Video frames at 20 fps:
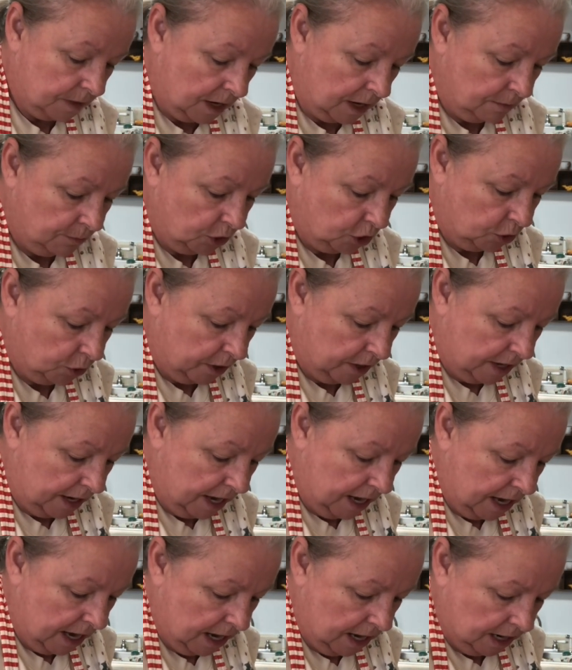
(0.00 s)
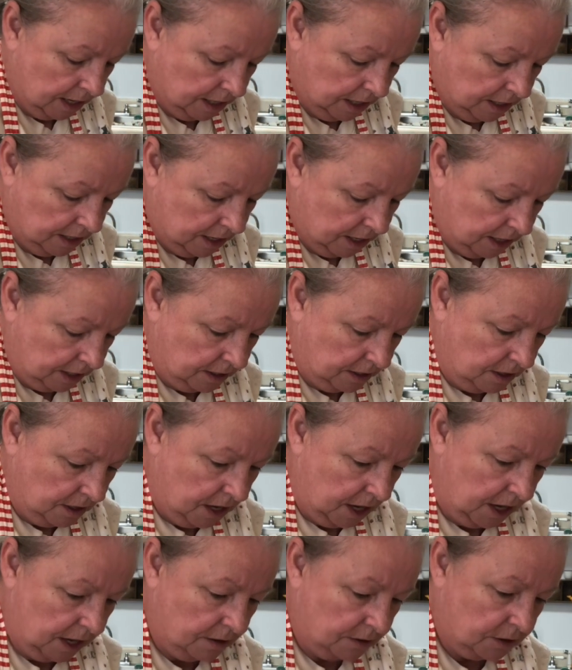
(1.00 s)
I'm sure any kind of
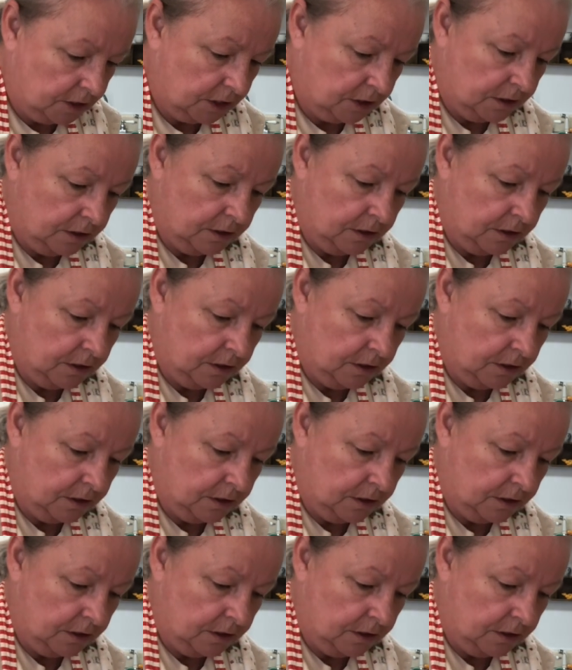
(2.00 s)
nut